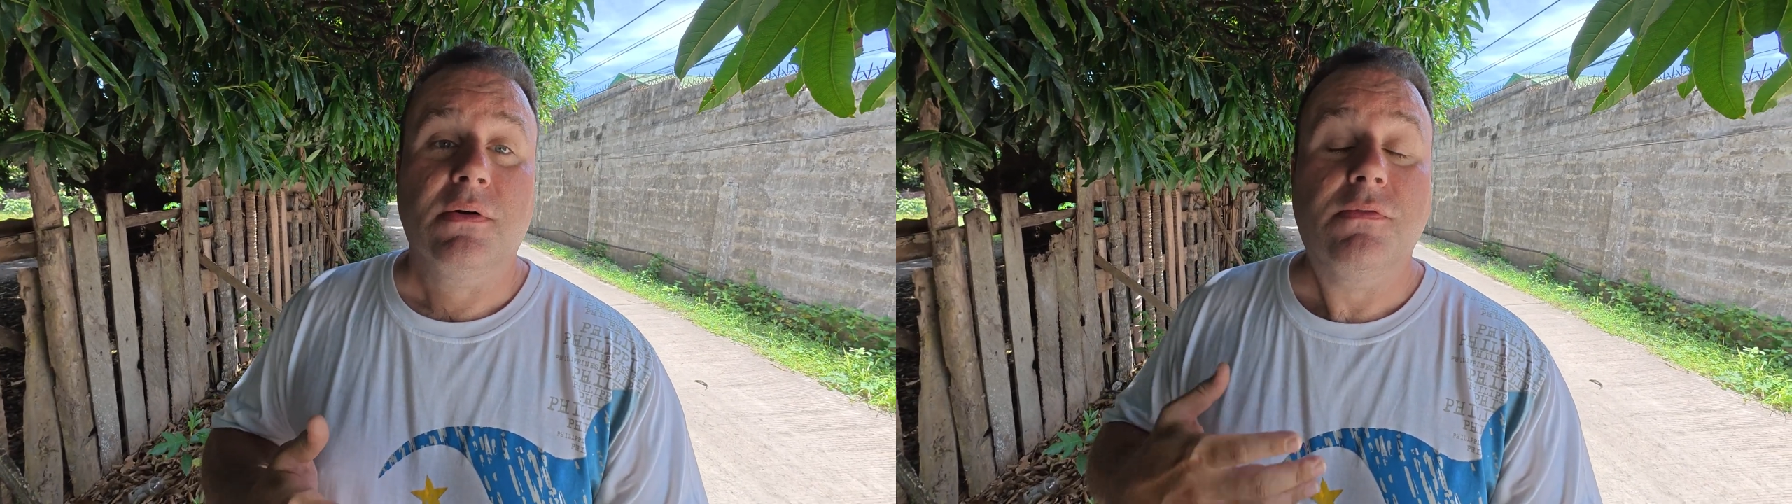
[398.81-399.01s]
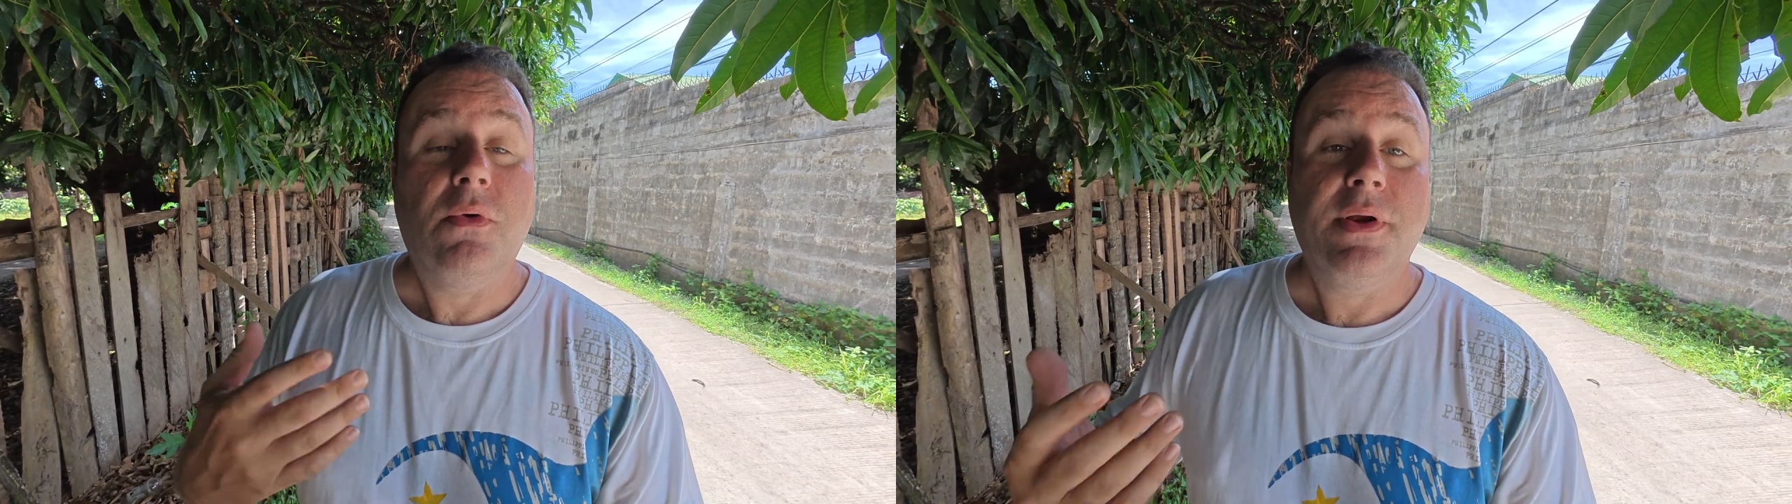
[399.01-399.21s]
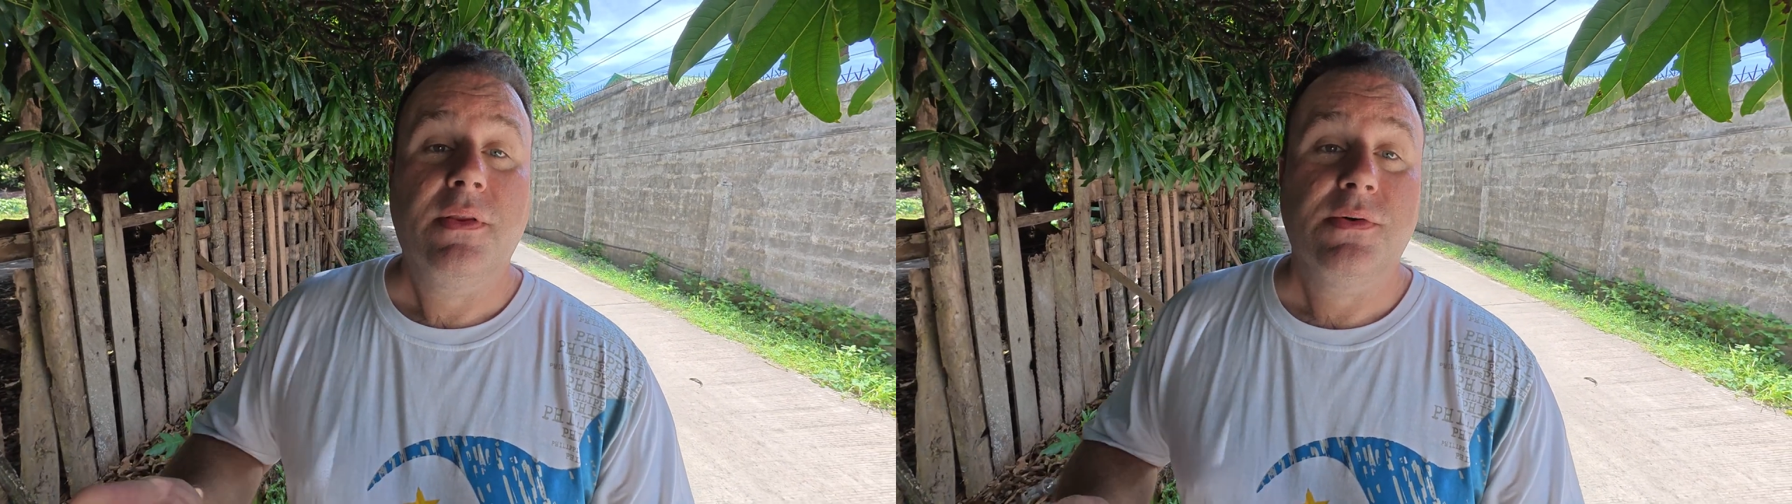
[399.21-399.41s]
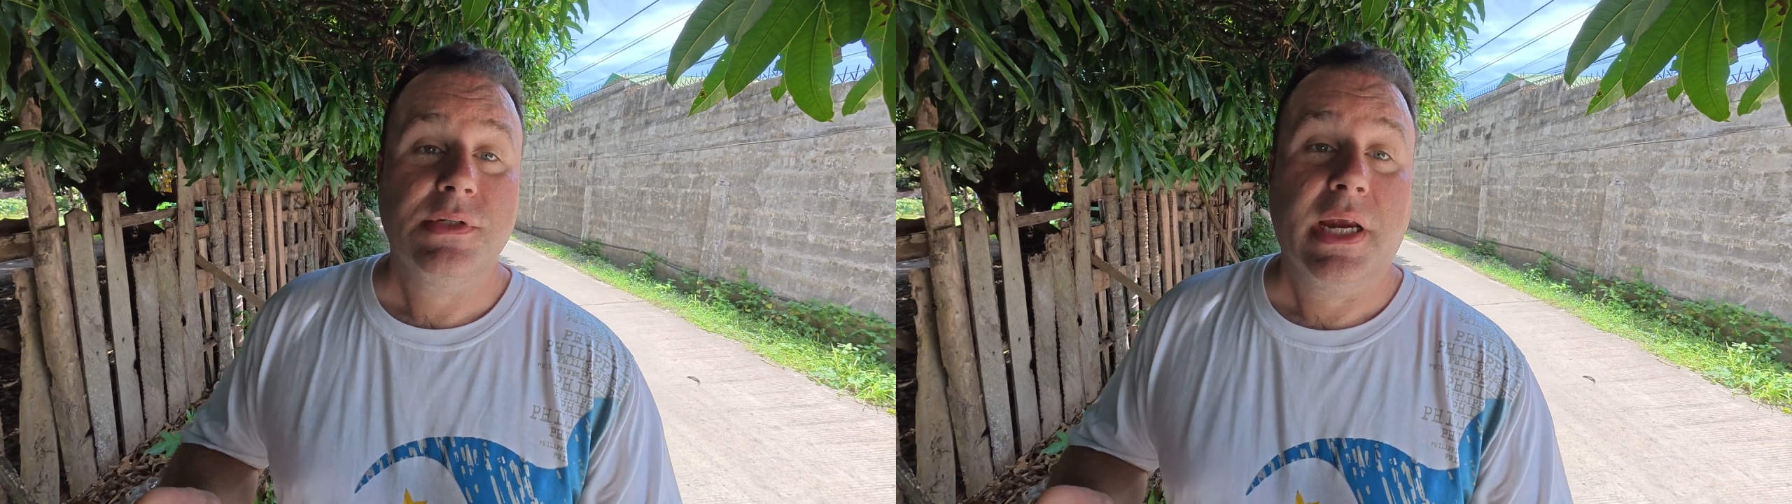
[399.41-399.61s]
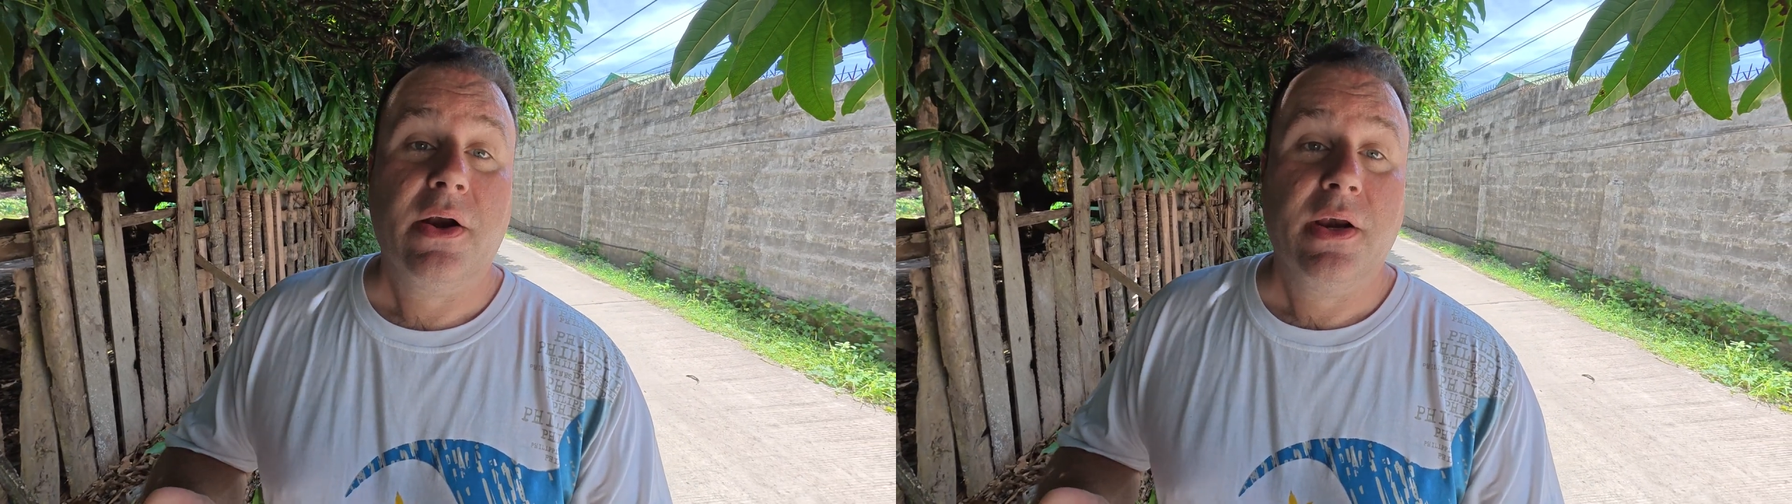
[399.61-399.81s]
avoid those
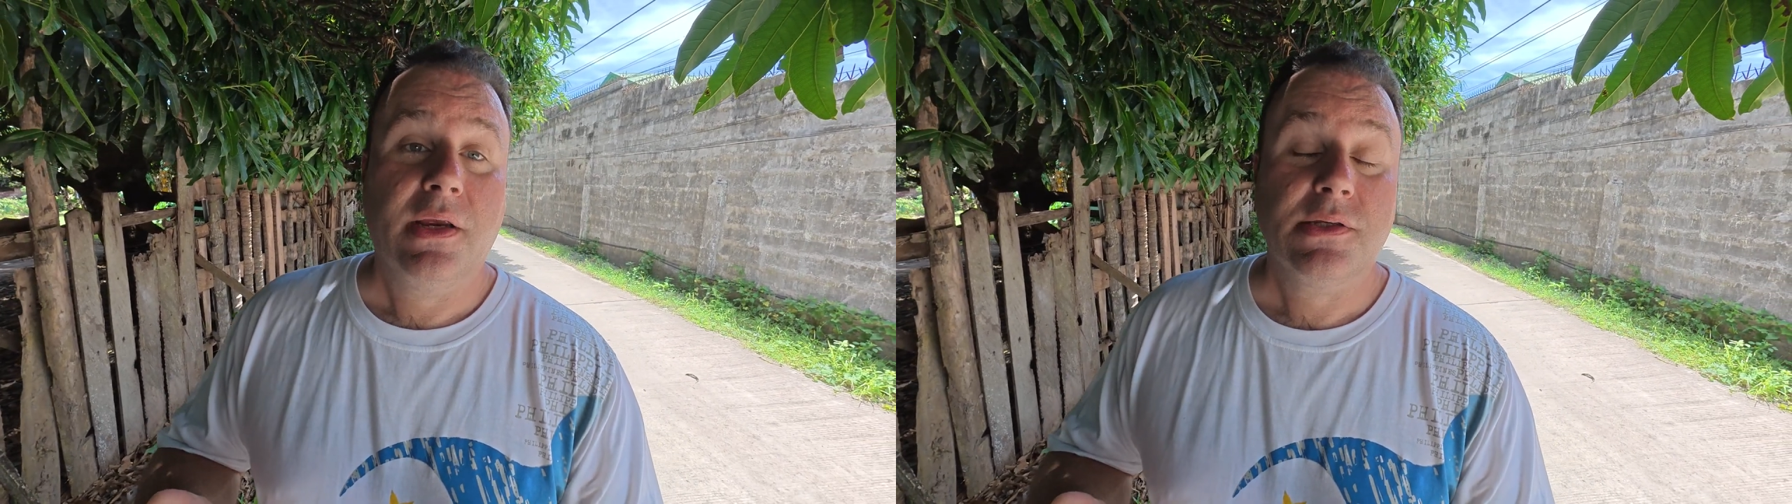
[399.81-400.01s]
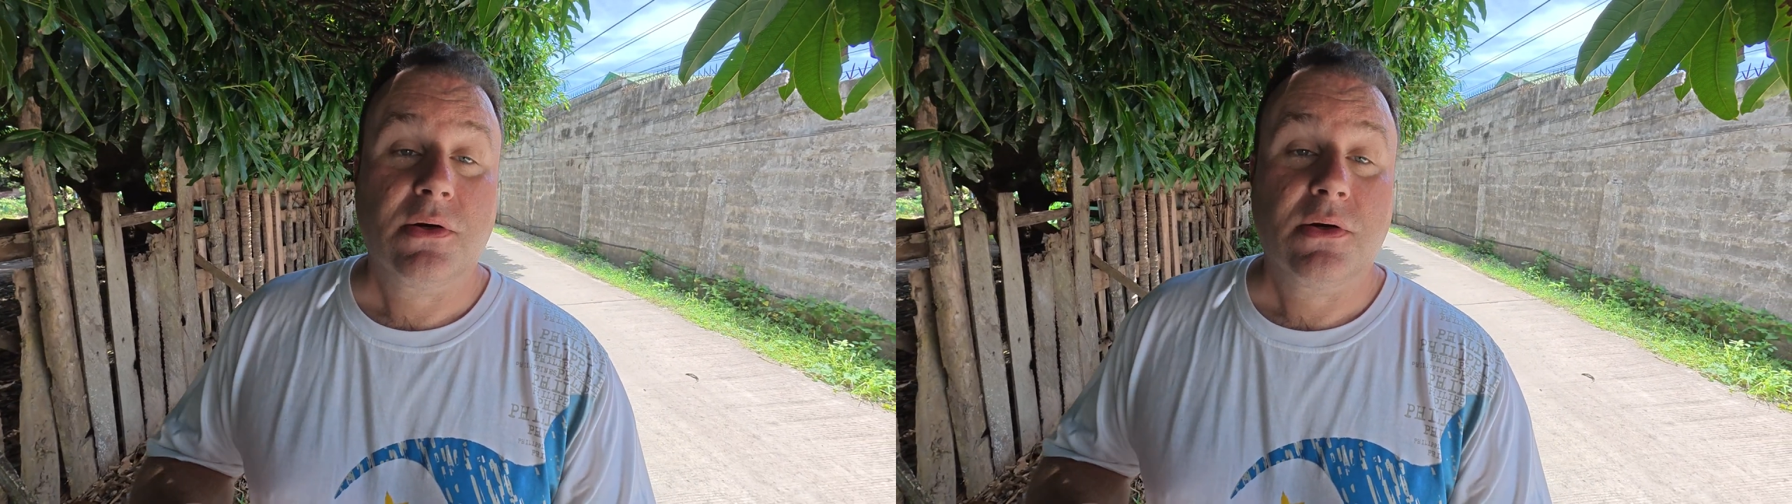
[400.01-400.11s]
areas,